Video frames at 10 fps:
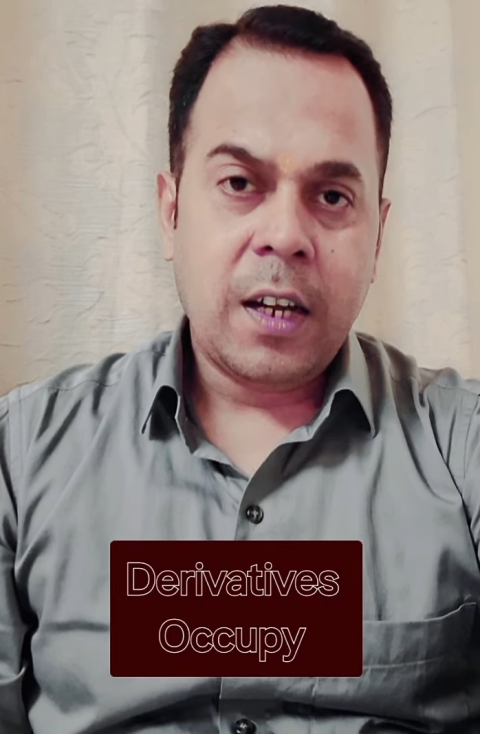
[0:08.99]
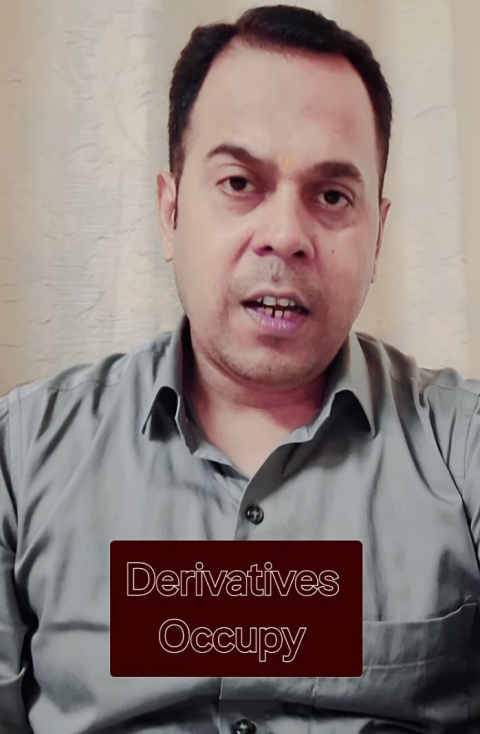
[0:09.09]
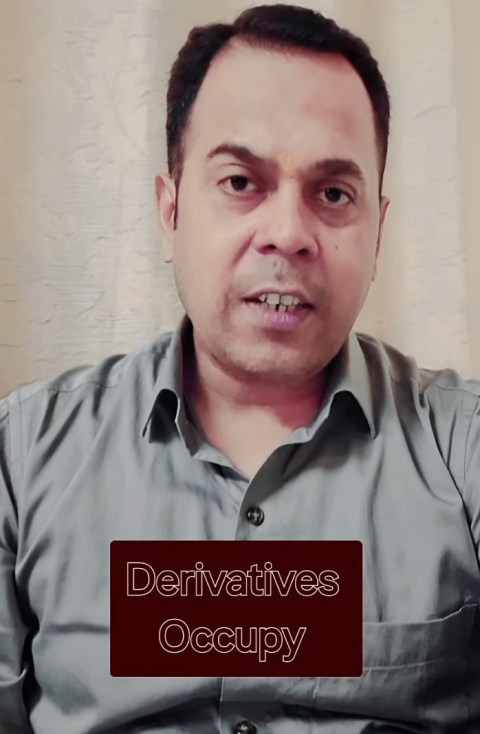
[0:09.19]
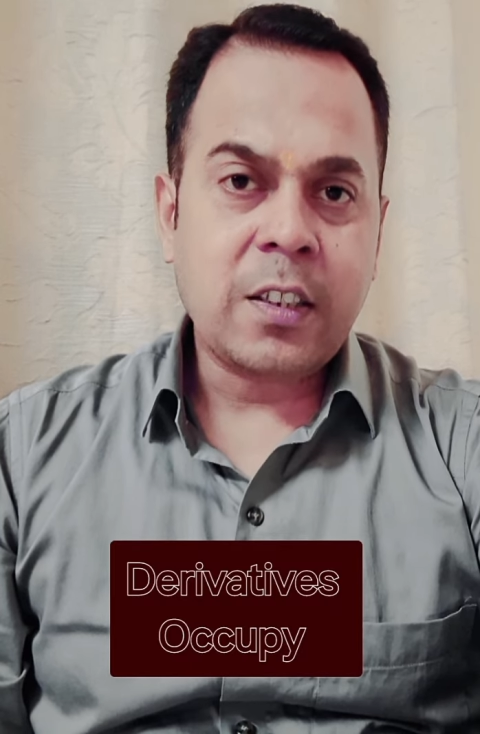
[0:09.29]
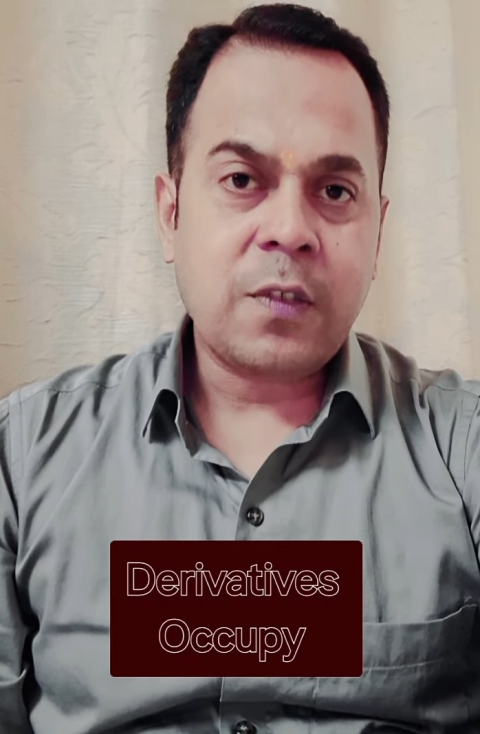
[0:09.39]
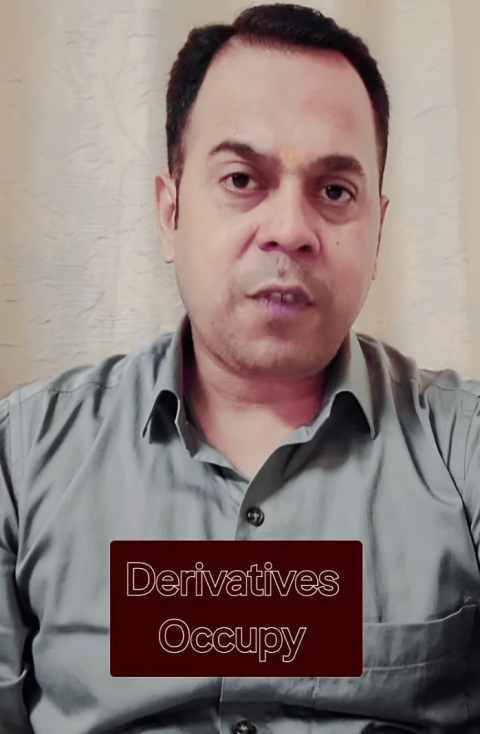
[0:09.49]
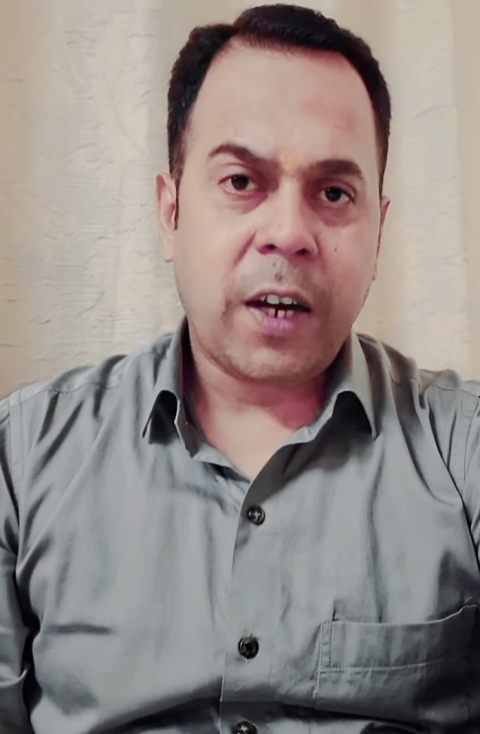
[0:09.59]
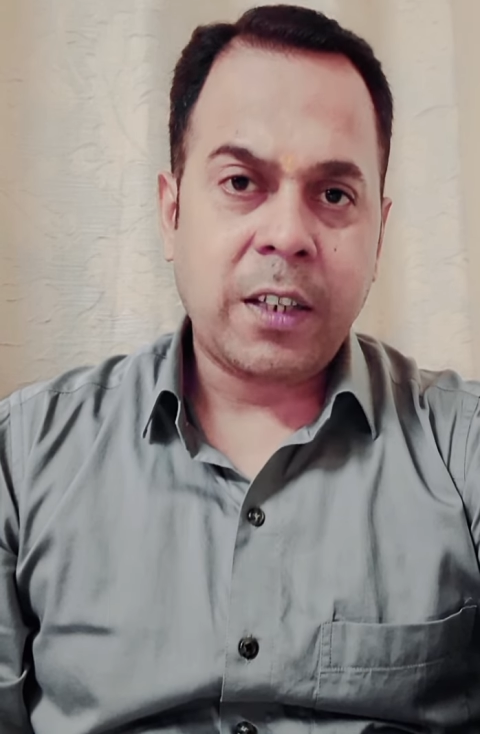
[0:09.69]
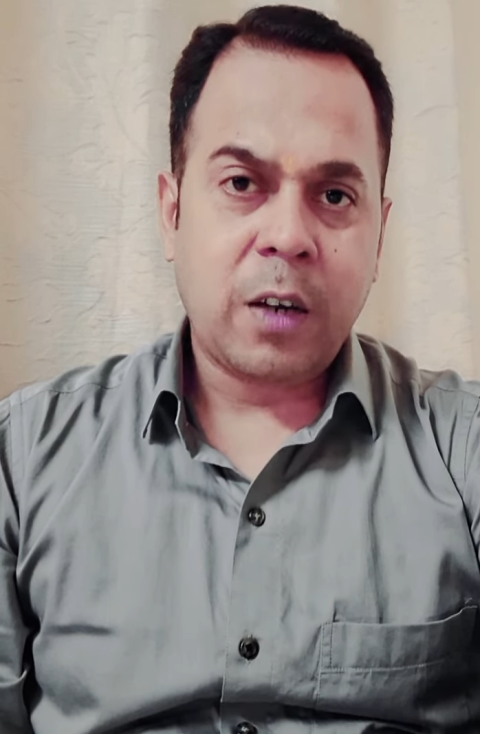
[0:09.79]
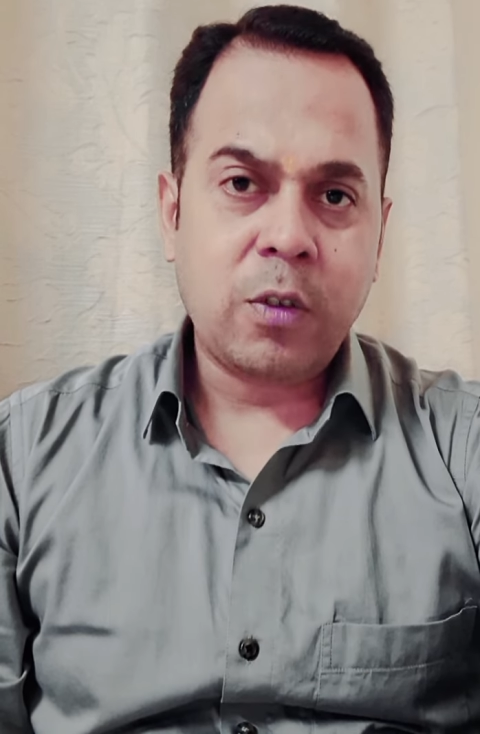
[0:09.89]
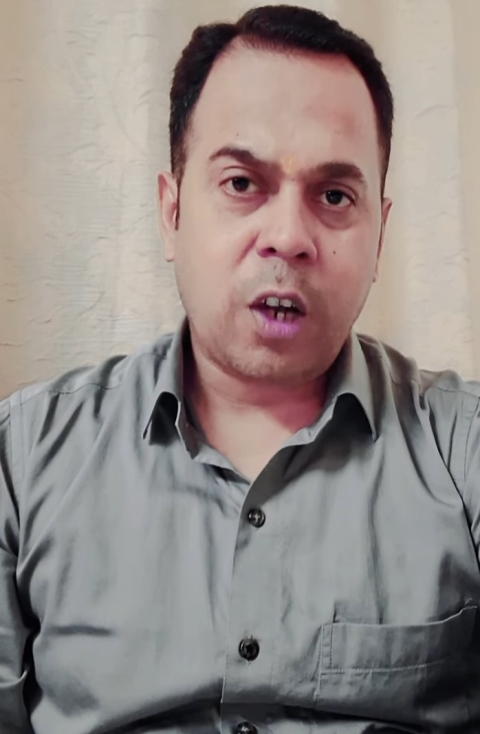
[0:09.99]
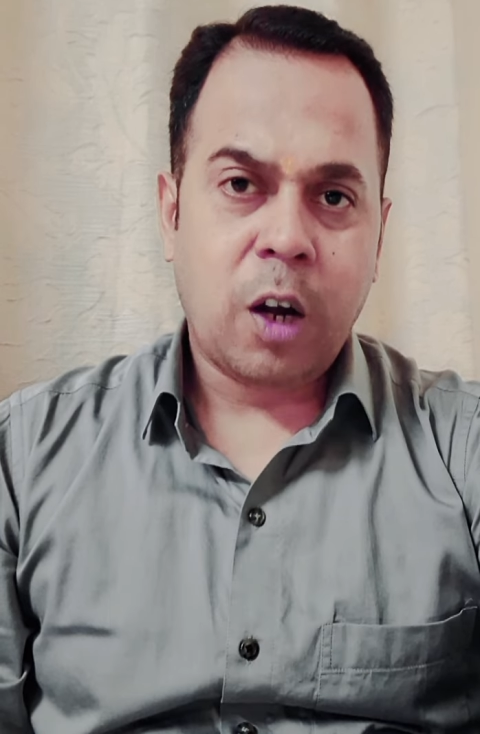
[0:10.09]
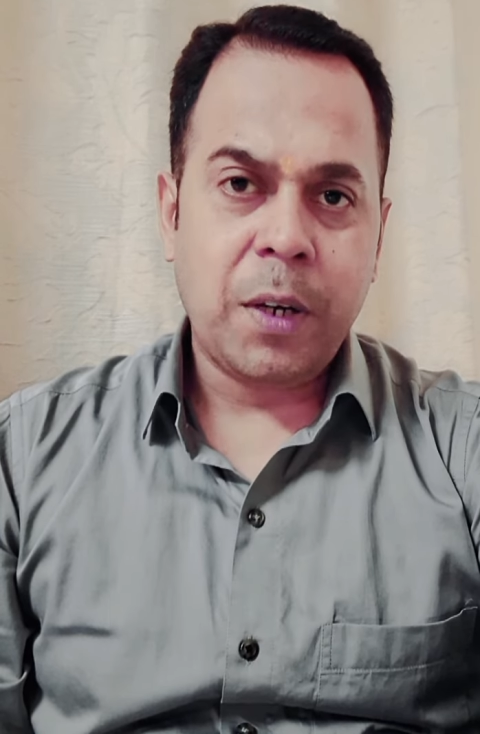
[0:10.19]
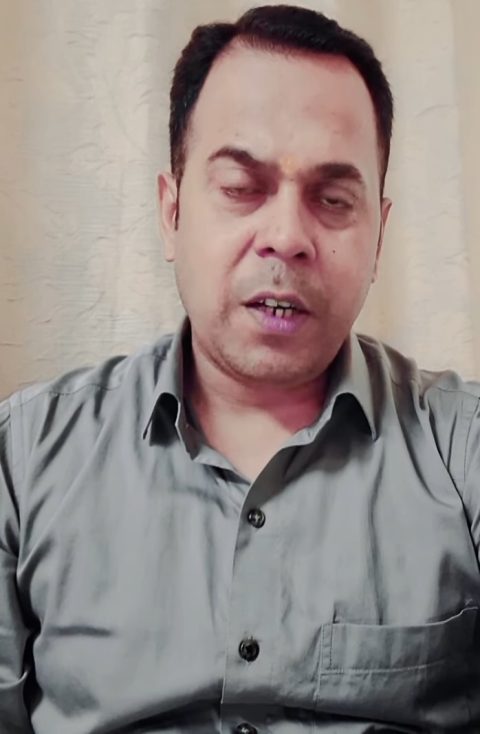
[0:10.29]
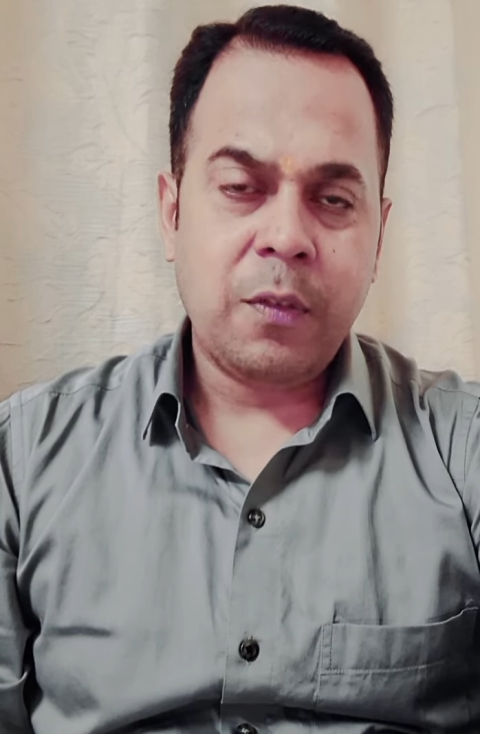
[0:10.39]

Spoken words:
Let's find out how many